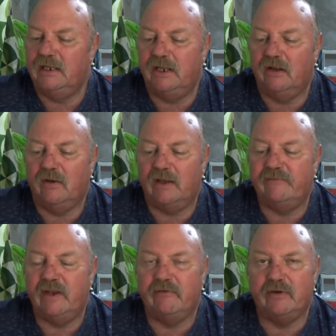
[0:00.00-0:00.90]
You know,
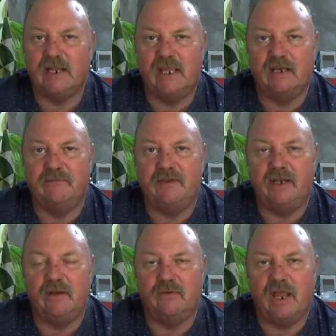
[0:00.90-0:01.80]
I've never taken a
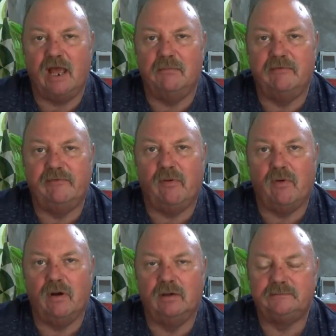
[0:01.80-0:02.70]
video down
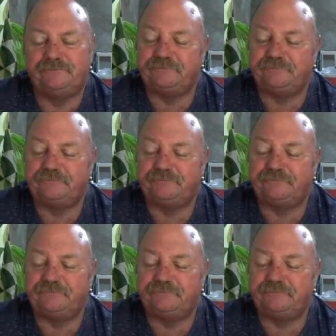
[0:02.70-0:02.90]
before,